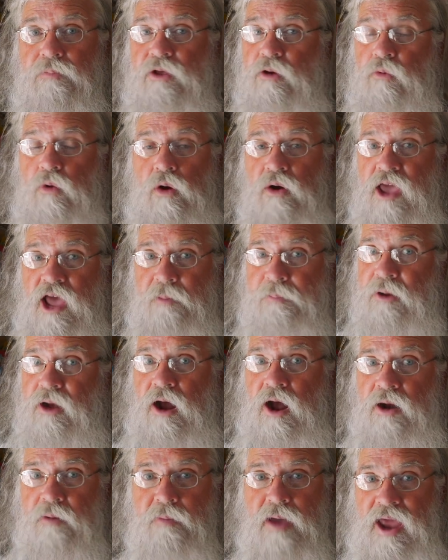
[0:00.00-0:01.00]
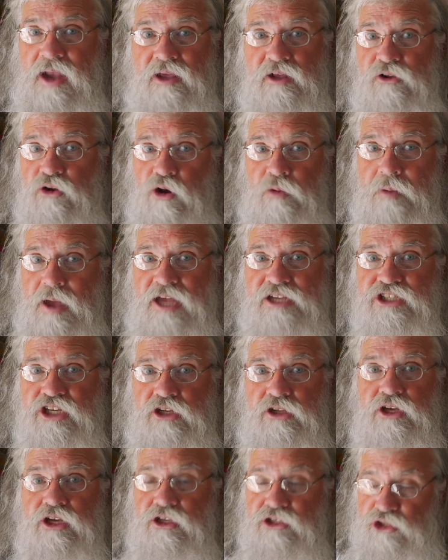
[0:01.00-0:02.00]
It won't happen automatically or
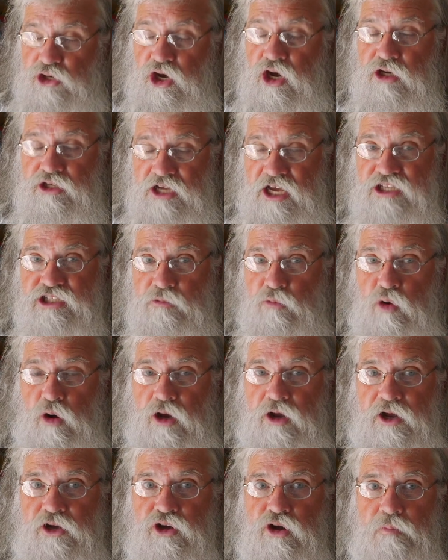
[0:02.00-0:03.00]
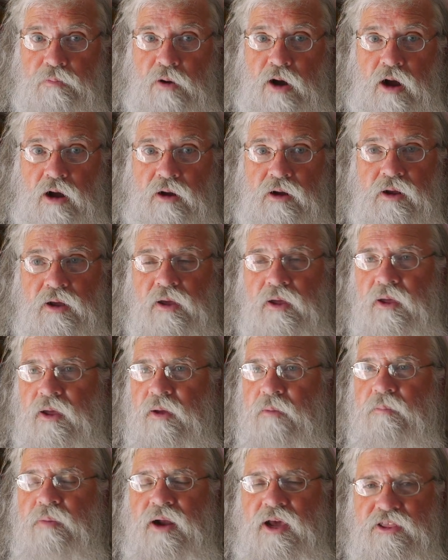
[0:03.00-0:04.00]
magically. It's going to take some work on your part.
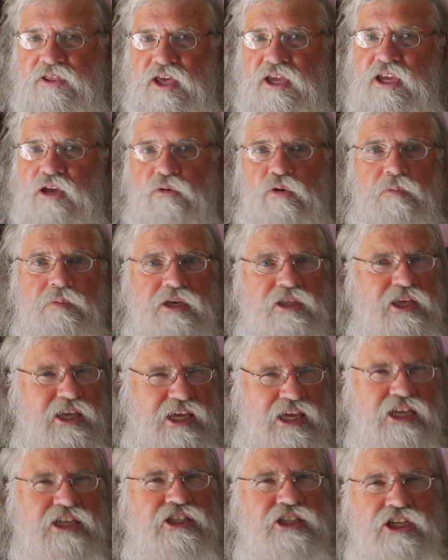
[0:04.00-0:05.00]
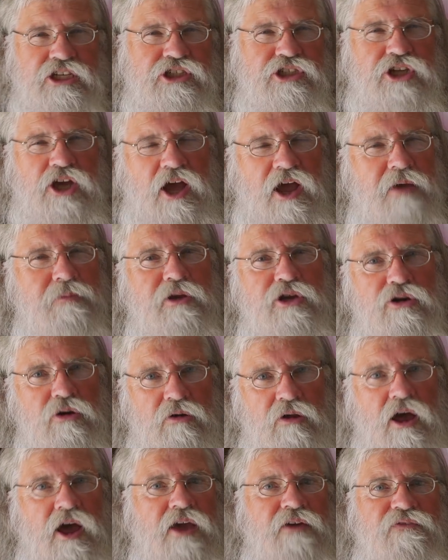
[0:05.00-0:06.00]
But I think it will be the easiest time in
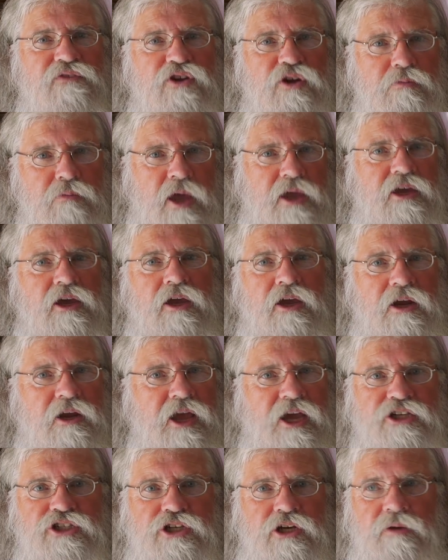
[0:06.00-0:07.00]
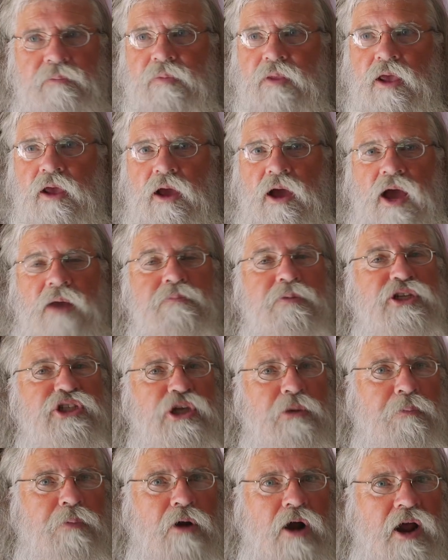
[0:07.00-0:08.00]
your life to make a connection. I'd be
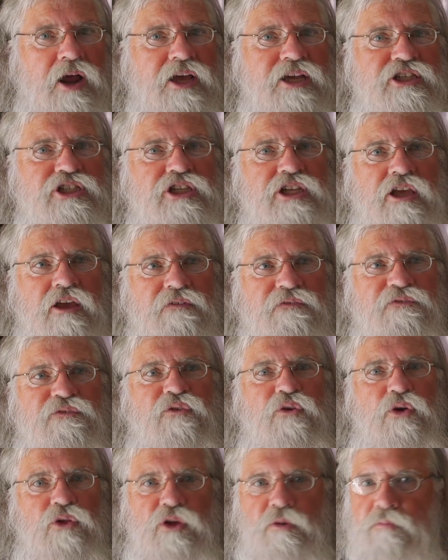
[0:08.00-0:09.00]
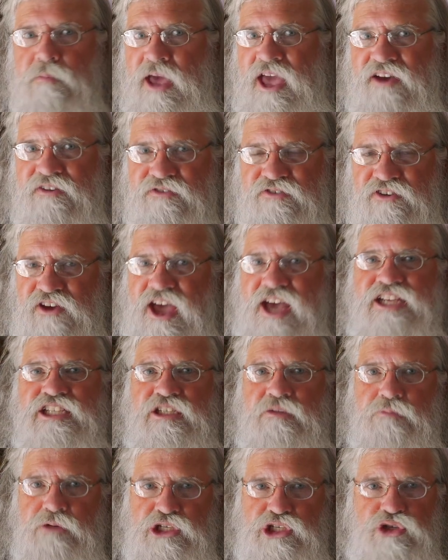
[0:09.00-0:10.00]
surprised if for the
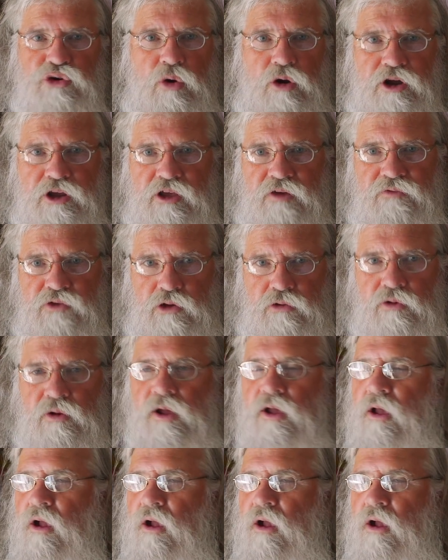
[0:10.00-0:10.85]
vast majority of you,